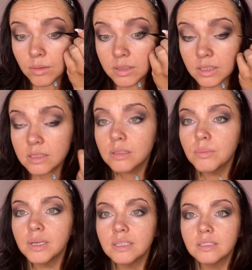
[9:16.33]
I want this to
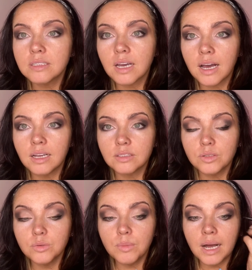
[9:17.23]
be as tight
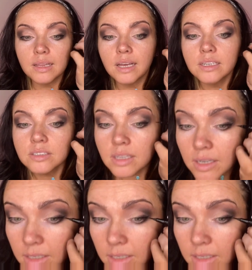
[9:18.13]
to my lash line